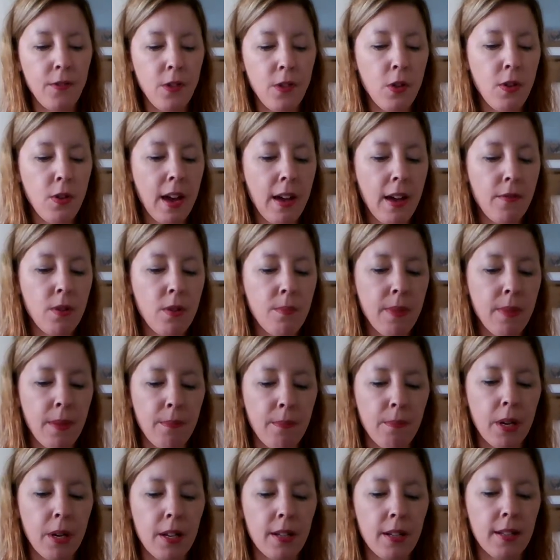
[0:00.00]
you have your
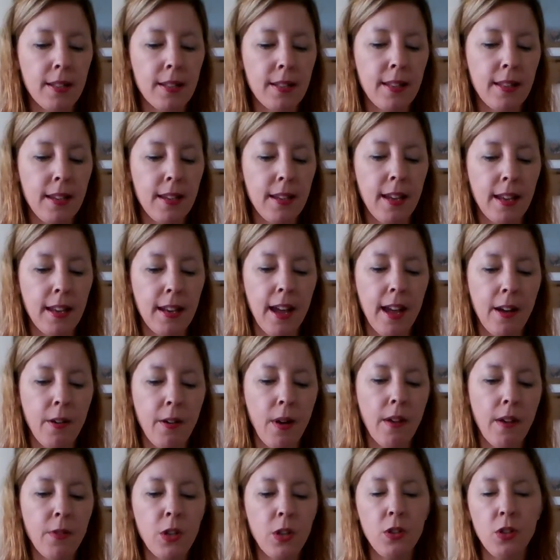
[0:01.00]
pump parts and
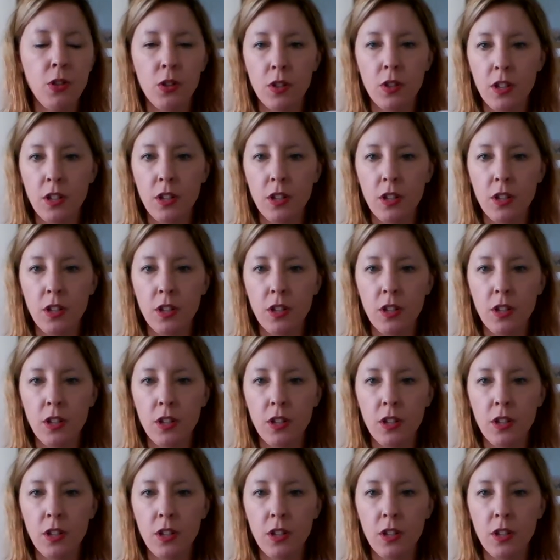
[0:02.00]
however you do it,